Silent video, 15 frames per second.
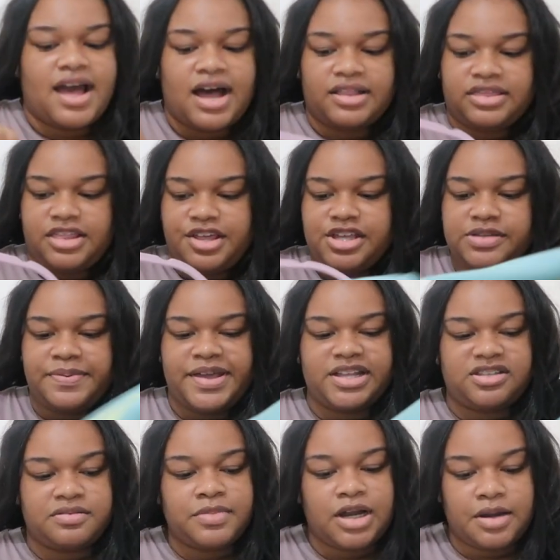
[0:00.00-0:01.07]
got these
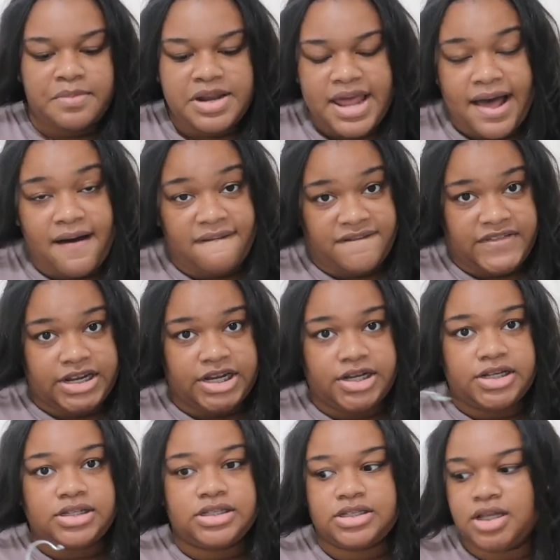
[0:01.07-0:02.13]
pants from Urban
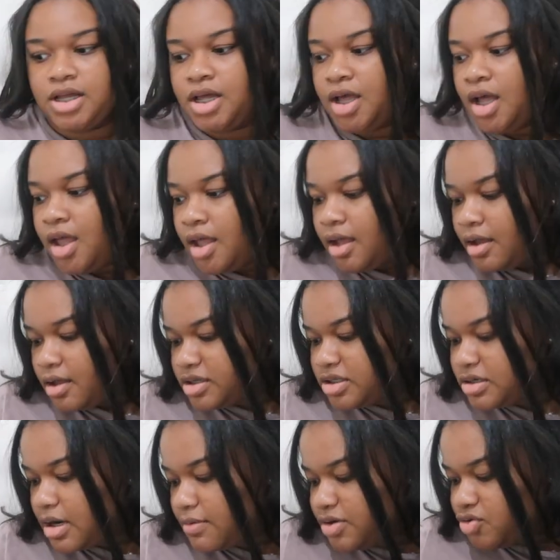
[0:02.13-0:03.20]
Outfitters.
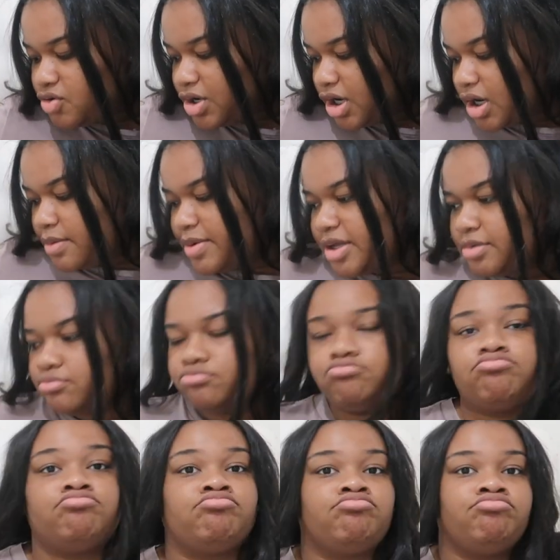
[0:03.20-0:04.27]
So now we're doing Urban.
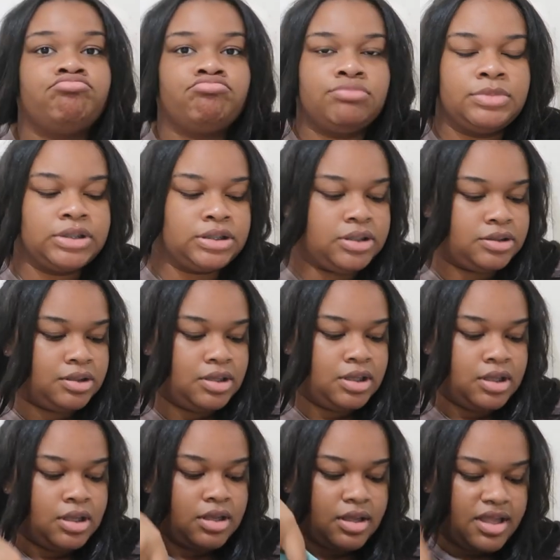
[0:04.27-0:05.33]

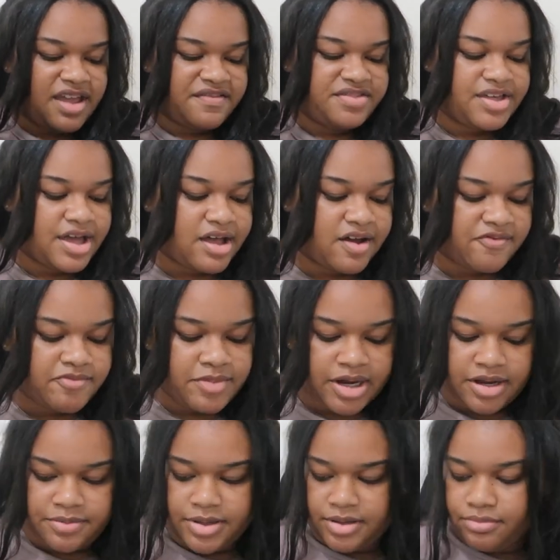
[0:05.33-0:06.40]
Everything I got from
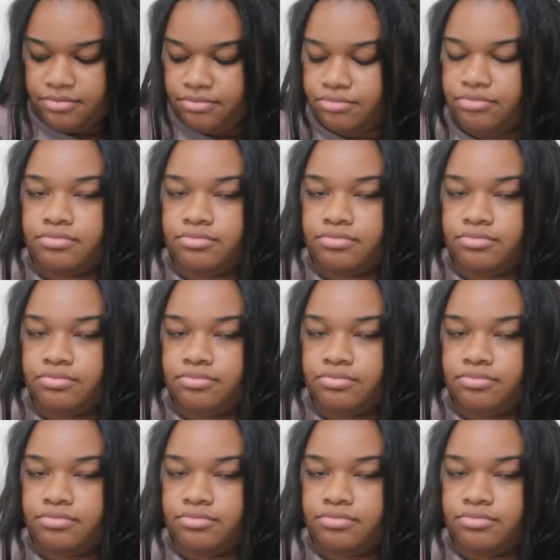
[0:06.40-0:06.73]
Urban.